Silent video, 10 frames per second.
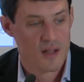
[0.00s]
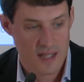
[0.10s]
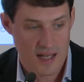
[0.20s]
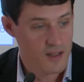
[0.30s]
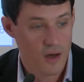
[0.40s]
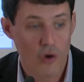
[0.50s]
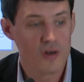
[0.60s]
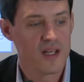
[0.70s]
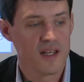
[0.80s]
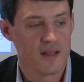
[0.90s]
like
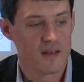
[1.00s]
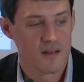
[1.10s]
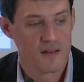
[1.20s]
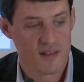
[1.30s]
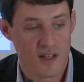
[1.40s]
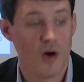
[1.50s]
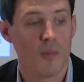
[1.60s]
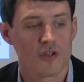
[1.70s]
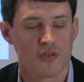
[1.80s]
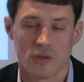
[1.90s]
only the
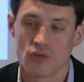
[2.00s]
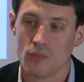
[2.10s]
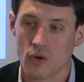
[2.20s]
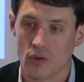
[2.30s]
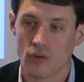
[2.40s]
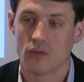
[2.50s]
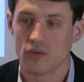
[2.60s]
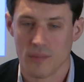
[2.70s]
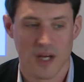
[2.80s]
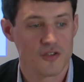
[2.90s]
amount you want to borrow,
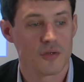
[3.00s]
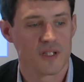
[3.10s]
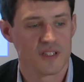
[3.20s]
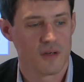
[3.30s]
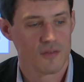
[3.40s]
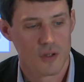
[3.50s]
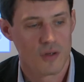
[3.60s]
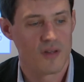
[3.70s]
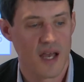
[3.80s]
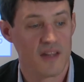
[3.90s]
the maturity of the
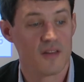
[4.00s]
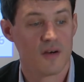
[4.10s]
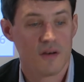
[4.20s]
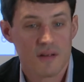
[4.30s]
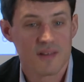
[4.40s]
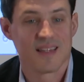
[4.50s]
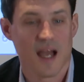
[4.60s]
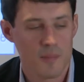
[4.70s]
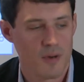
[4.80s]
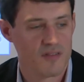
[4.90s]
loan, and the
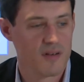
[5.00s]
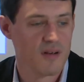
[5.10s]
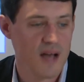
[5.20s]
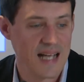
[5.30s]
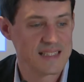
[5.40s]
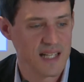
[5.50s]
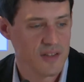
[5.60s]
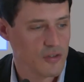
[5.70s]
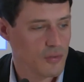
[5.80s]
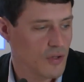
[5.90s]
type of
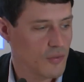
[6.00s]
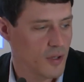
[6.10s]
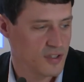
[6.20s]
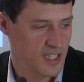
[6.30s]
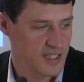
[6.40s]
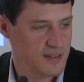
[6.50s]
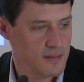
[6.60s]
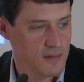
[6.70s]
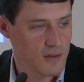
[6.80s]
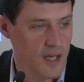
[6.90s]
asset you want to purchase.
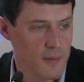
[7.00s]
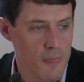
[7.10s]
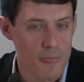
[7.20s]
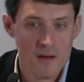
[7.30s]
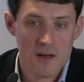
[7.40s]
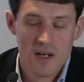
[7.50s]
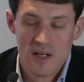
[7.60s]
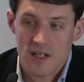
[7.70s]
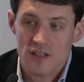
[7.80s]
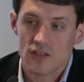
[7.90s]
Okay?
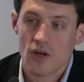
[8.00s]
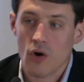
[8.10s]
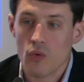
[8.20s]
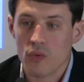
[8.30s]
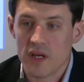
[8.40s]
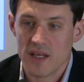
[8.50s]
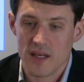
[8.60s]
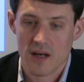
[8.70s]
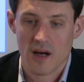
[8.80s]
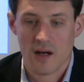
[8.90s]
So
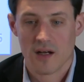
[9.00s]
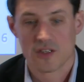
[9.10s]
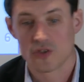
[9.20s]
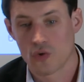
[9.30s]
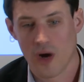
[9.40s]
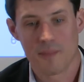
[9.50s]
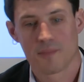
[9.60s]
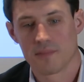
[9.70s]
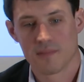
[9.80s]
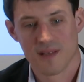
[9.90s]
we
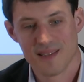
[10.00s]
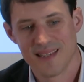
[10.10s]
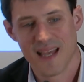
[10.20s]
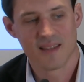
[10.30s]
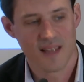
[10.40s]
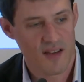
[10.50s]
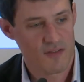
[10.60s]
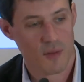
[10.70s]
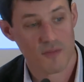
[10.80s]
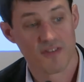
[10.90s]
scraped data
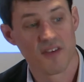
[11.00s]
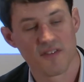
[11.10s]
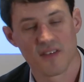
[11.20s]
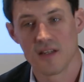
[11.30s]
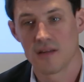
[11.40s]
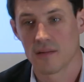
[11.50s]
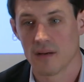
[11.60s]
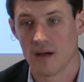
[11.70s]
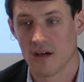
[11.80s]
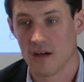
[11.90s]
from
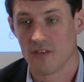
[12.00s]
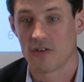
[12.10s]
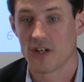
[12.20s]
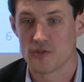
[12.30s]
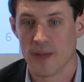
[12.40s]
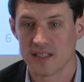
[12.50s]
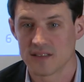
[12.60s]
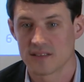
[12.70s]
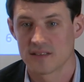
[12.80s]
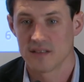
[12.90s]
15 French
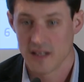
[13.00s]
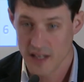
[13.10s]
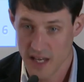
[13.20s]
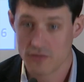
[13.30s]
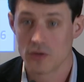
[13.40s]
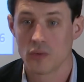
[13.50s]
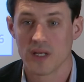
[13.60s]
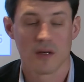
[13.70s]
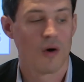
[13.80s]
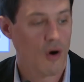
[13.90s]
banks every
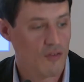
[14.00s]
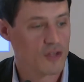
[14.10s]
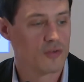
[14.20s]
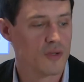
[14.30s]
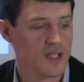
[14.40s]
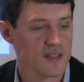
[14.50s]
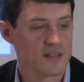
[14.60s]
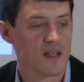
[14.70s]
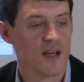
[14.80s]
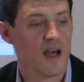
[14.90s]
week over 2
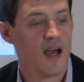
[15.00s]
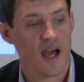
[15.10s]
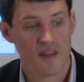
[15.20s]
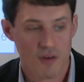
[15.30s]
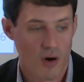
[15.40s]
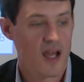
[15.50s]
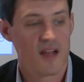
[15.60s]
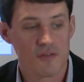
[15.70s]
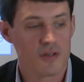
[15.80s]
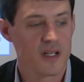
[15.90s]
years. And for
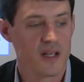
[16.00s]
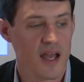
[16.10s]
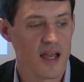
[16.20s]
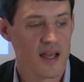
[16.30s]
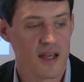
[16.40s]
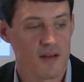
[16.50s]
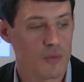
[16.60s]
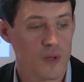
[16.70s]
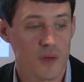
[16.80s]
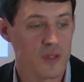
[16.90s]
every,
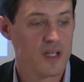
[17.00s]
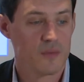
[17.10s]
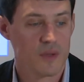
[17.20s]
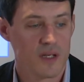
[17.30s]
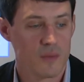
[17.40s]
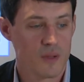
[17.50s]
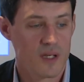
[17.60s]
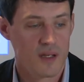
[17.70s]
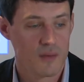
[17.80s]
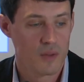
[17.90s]

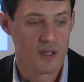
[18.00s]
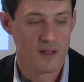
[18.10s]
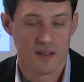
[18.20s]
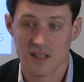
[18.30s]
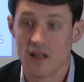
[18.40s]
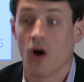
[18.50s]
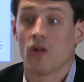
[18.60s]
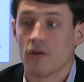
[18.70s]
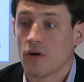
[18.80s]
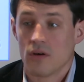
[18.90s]
we did all
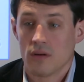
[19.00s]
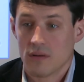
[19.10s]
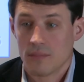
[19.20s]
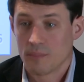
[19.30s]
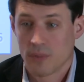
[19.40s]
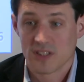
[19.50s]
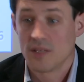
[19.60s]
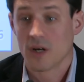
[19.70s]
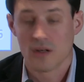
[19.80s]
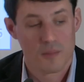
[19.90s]
the
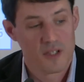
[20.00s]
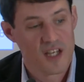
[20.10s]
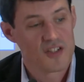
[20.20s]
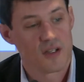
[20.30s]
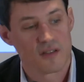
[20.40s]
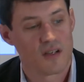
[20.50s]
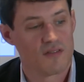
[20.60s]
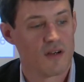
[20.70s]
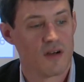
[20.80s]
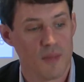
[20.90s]
possible combinations of
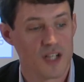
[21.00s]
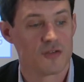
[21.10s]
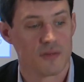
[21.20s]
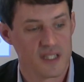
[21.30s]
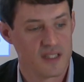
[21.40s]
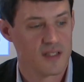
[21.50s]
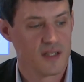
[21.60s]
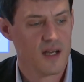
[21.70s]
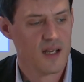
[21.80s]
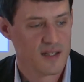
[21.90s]
maturity,
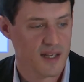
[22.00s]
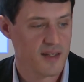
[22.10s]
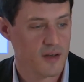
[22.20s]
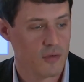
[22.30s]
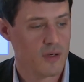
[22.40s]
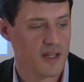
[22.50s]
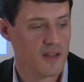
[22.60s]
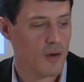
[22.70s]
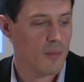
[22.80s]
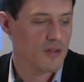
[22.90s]
category,
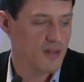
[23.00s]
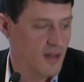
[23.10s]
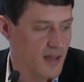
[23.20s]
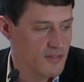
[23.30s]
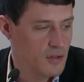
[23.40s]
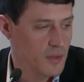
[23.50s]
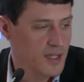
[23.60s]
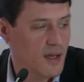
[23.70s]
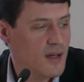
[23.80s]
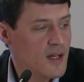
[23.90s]
and amount every week.
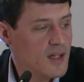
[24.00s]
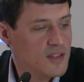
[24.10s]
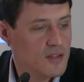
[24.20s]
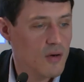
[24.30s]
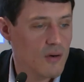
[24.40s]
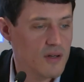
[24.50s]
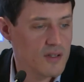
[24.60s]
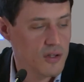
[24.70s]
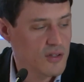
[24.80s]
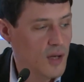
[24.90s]
So in
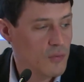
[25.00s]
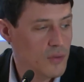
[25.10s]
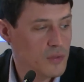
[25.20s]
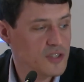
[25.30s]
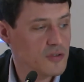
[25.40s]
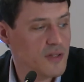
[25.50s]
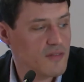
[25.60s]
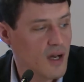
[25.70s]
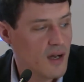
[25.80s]
total, we retrieved